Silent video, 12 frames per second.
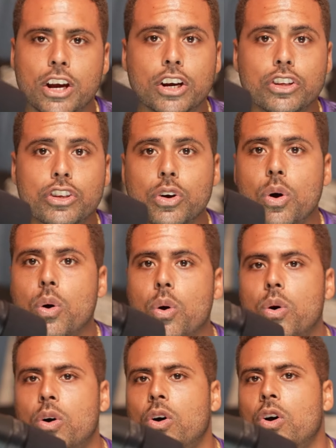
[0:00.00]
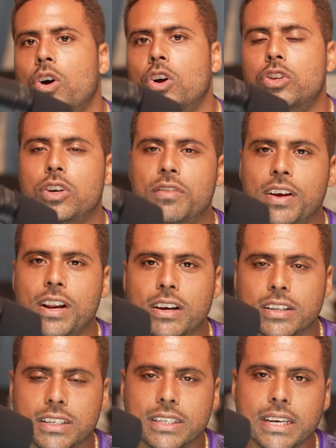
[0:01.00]
to go to the
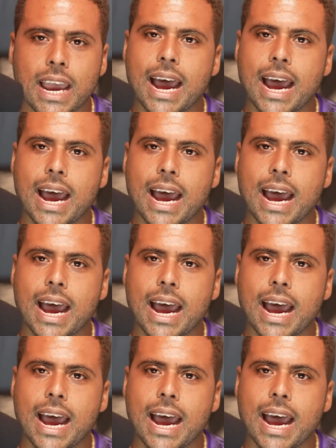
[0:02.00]
Villains